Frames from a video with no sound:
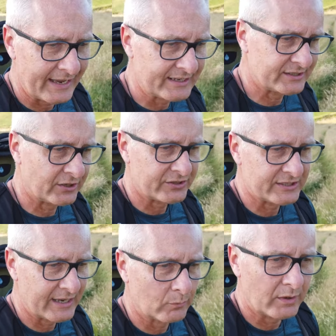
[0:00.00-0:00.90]
and get a
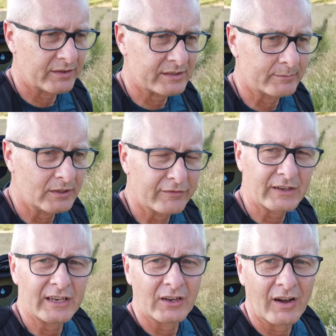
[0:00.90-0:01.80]
sunset with some
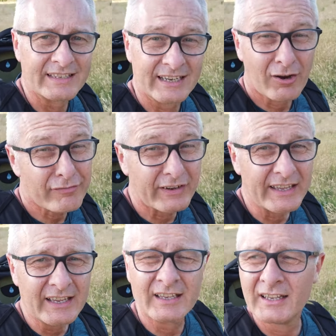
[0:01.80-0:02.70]
lovely light,
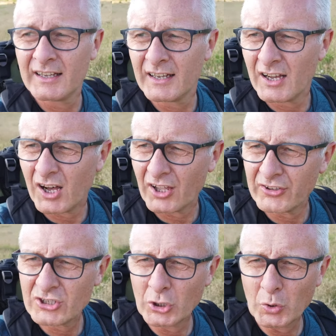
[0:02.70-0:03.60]
hopefully,
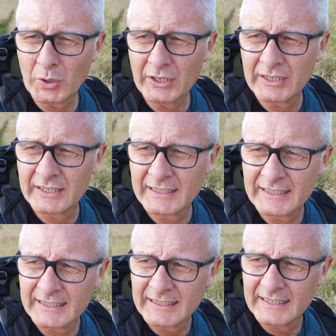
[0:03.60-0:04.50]
on the Tor.
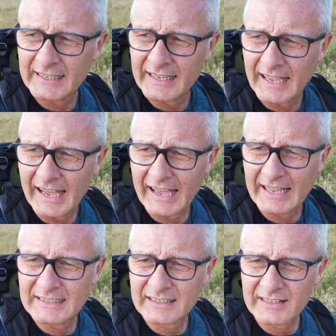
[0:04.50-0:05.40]

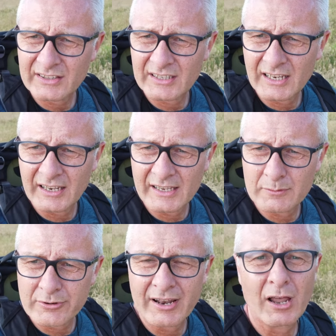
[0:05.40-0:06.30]
And I think the,
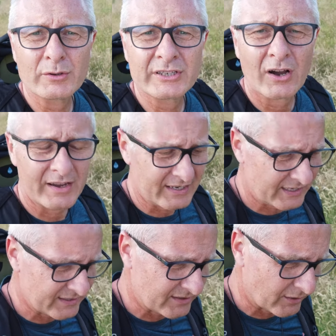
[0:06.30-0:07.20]
it, we're at low tide,
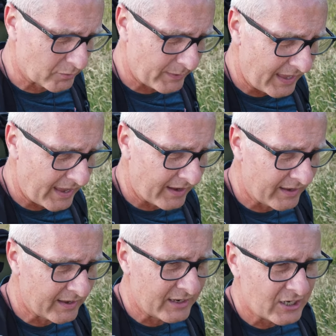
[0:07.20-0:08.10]
so the tide will be out.
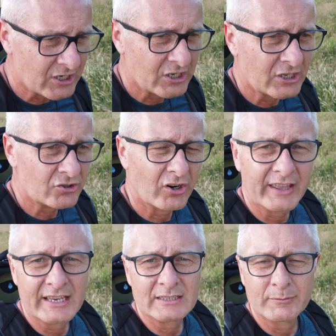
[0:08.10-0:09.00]
Try
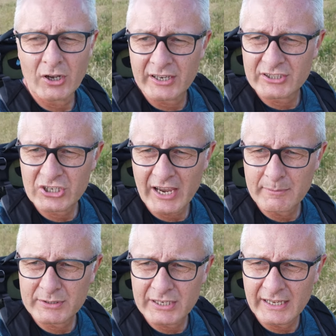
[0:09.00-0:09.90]
and get some nice
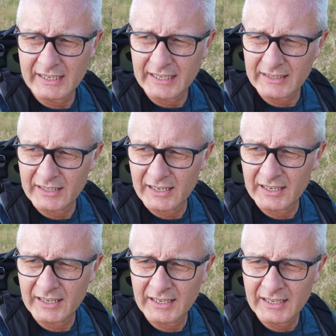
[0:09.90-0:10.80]
shapes in the